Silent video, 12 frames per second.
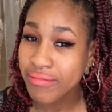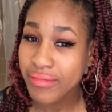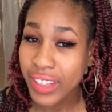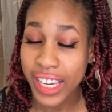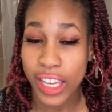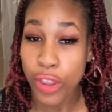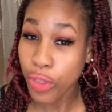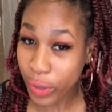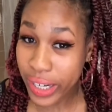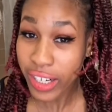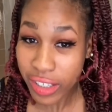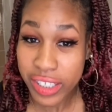I get 3
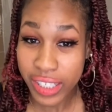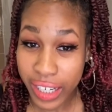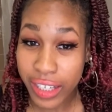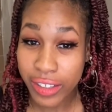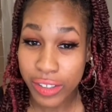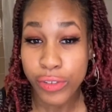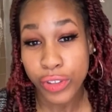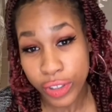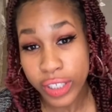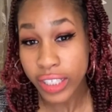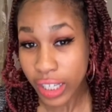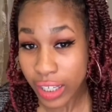hairstyles for
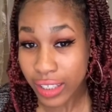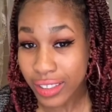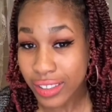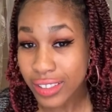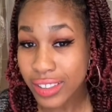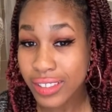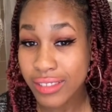$30.